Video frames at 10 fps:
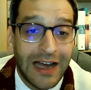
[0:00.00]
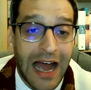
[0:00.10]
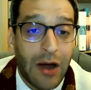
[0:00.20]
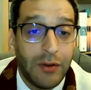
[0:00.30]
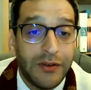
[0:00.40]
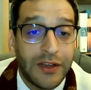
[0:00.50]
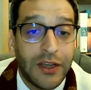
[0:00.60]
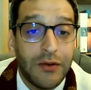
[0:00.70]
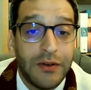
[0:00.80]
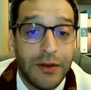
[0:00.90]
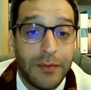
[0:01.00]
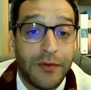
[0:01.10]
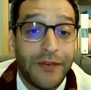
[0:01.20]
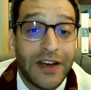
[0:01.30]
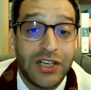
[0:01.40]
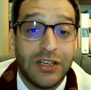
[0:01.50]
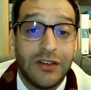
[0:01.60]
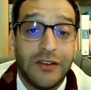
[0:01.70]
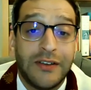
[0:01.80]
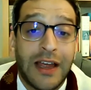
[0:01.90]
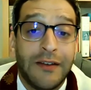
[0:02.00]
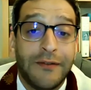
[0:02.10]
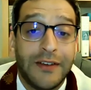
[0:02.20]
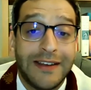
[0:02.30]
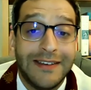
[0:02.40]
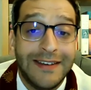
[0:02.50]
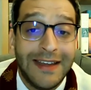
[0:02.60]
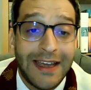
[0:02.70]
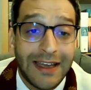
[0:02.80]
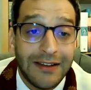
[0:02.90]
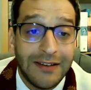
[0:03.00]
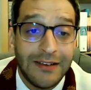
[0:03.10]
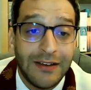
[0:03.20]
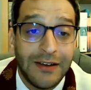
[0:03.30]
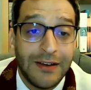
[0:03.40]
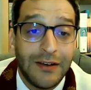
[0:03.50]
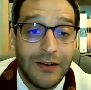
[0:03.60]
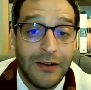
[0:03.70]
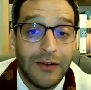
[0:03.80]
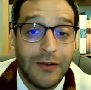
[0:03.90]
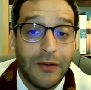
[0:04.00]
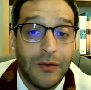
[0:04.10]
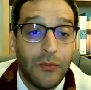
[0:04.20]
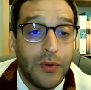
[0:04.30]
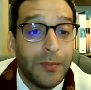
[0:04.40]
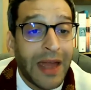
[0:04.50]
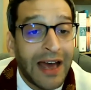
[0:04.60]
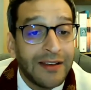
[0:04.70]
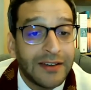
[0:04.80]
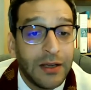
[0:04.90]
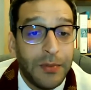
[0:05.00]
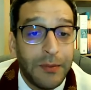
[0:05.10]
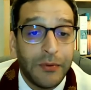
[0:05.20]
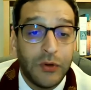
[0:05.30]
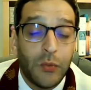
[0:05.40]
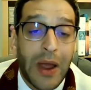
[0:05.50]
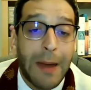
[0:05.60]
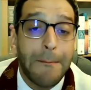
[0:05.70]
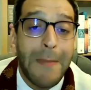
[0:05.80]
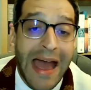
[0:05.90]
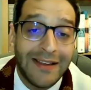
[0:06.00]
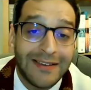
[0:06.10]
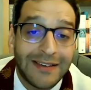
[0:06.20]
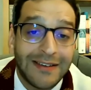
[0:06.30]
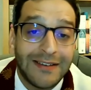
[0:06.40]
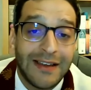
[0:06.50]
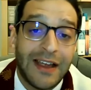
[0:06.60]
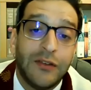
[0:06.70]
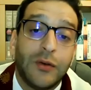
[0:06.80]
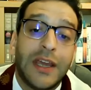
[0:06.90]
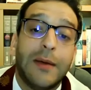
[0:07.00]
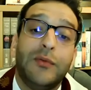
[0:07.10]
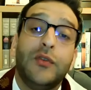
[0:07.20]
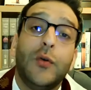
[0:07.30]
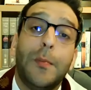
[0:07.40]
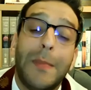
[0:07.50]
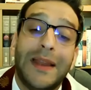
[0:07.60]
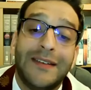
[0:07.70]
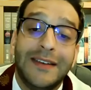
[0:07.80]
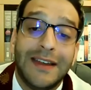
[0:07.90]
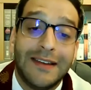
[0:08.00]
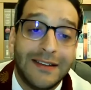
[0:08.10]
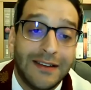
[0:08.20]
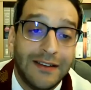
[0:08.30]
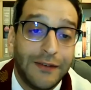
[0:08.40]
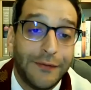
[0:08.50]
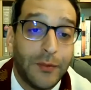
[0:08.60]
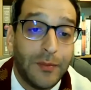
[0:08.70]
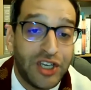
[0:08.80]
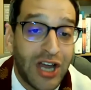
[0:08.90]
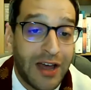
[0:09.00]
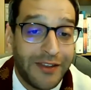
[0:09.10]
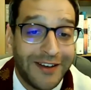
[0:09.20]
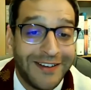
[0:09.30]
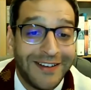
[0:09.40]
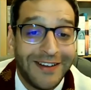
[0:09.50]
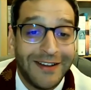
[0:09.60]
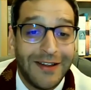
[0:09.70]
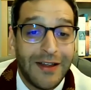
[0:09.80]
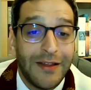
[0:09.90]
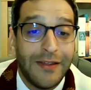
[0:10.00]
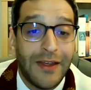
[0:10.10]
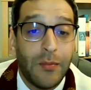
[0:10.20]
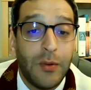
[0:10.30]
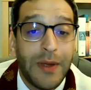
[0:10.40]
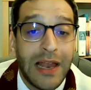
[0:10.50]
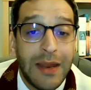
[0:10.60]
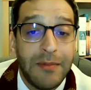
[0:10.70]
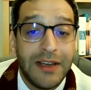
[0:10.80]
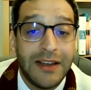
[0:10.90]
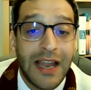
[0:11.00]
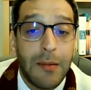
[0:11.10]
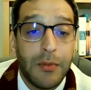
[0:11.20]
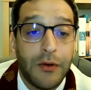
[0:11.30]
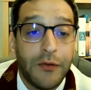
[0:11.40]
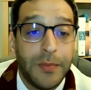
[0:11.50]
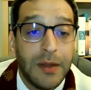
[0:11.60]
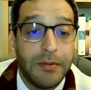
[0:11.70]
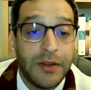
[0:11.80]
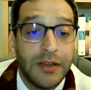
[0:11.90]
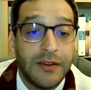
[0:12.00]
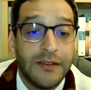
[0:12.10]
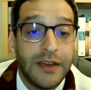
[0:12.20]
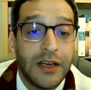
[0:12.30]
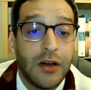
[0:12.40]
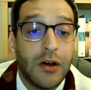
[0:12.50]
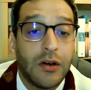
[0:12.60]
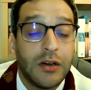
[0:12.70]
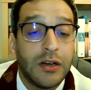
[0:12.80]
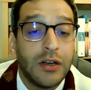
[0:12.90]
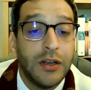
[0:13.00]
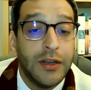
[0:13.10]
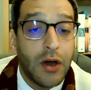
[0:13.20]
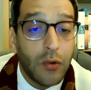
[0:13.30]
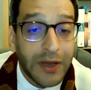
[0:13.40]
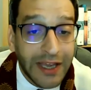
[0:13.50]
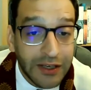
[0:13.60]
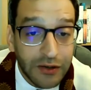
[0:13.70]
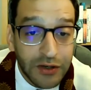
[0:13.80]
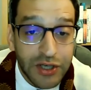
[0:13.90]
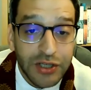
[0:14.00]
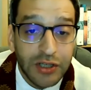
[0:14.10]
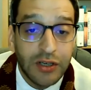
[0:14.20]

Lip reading: Our security professionals and volunteers will be asking people to wear masks and to keep 2 meter distance from each other. There will be a limited number of people in the synagogue, no Kiddush,